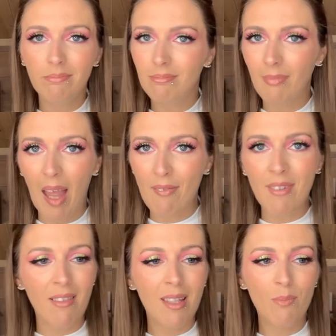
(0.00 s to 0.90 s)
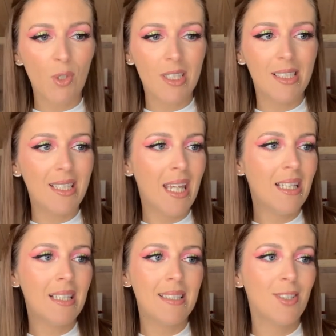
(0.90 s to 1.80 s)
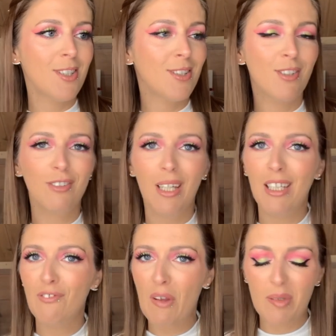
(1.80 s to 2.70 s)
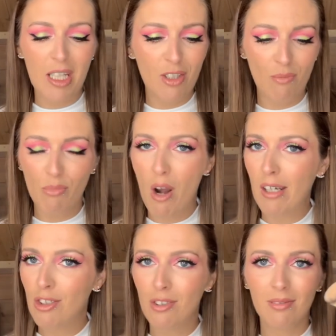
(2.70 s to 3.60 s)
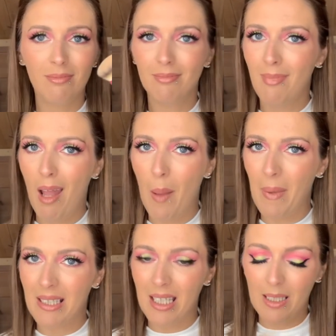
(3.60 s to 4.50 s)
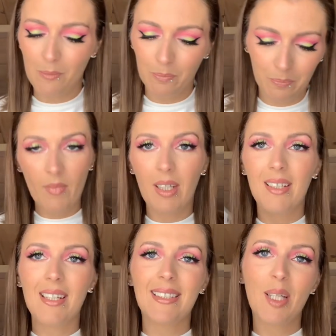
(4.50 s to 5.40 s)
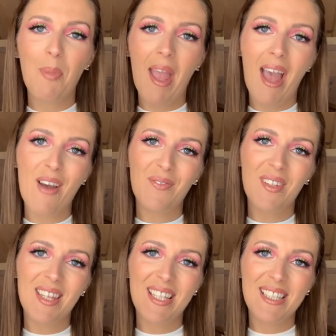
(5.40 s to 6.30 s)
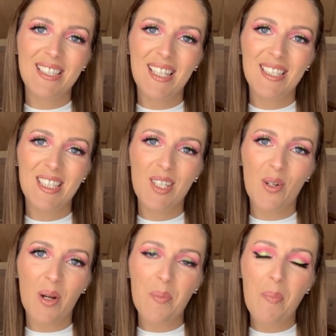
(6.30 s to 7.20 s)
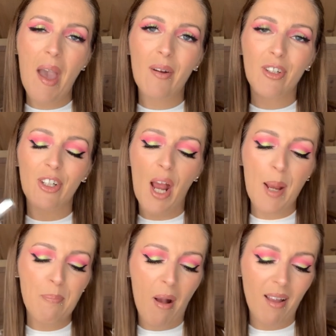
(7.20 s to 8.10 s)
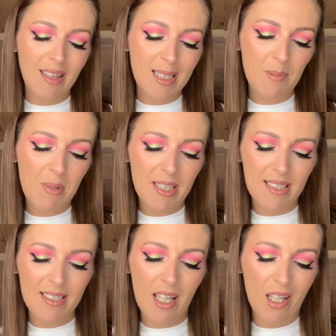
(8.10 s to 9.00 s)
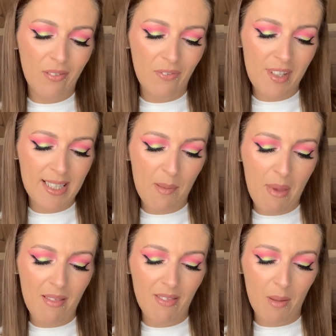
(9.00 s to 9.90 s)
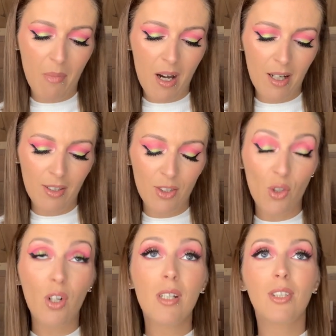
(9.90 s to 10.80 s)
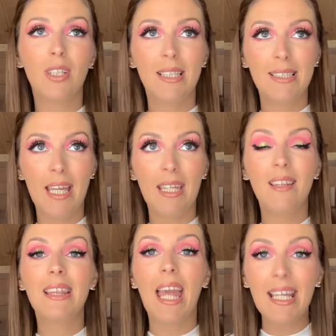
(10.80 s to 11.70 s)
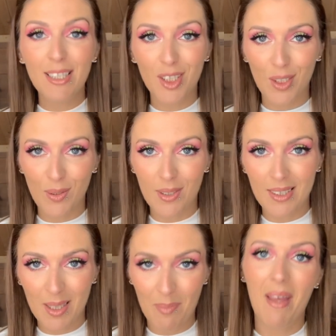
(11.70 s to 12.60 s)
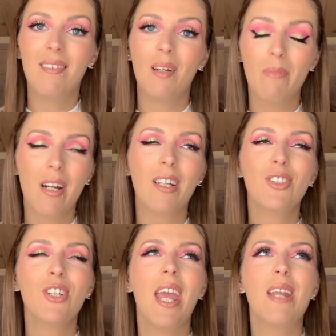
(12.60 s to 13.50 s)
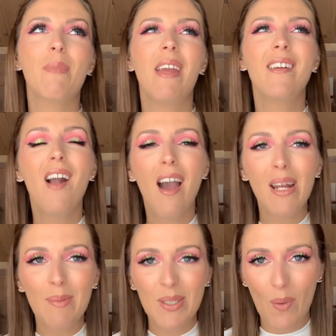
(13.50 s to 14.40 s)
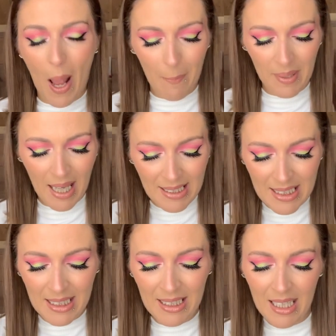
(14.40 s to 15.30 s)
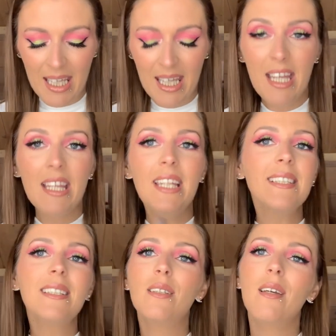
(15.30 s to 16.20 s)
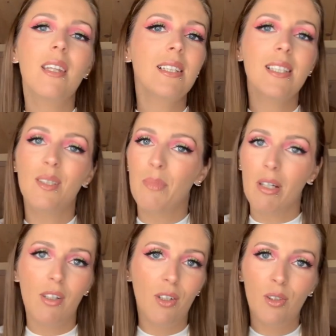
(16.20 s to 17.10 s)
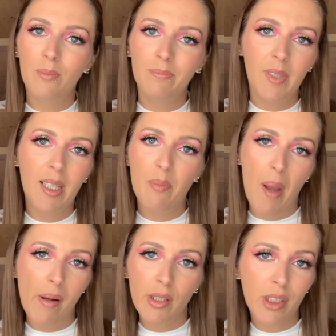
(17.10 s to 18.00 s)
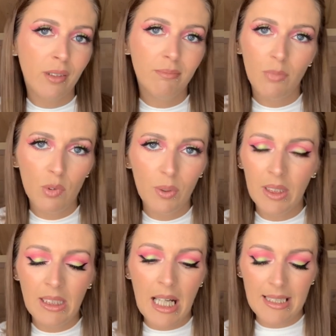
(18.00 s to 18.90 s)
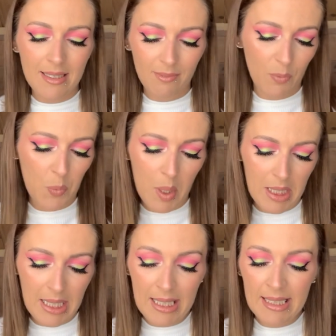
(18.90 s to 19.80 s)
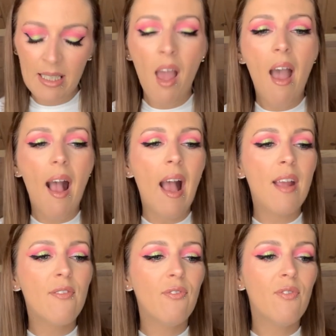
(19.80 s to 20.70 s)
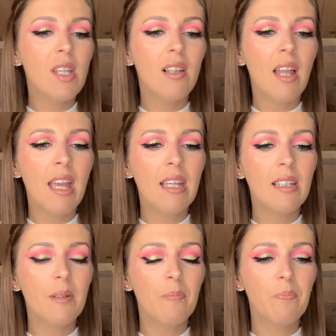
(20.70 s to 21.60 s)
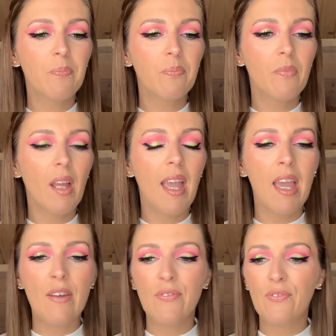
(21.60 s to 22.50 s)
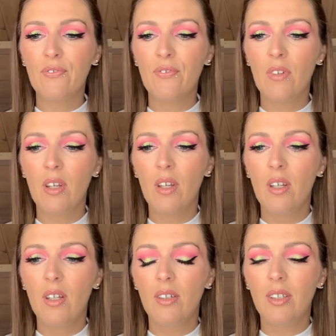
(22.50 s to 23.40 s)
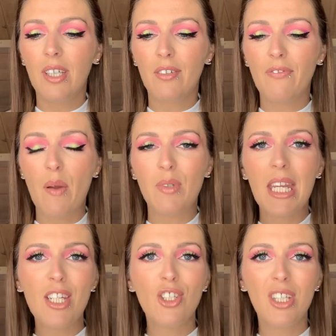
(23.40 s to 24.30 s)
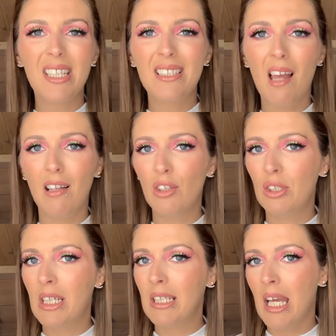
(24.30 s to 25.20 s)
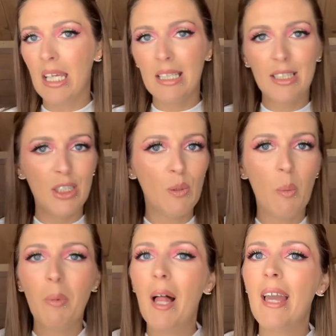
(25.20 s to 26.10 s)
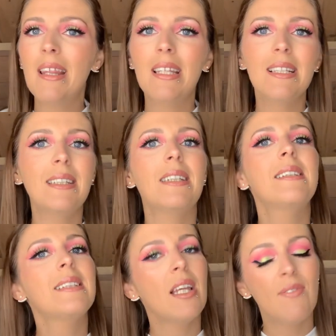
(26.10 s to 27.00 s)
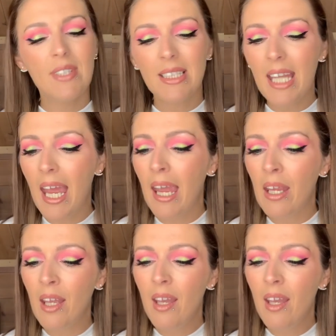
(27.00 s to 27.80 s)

I have nothing more to say. This is just a great foundation brush. Amazing. Next up, I have this Dior powder. I bought this because of Samantha March, or should I say, thanks to Samantha March. And my God, I'm so happy I did. This is this is a miracle in a powder. Really, that's what it is. I feel like if your foundation is not looking nice, you apply this and it saves the day.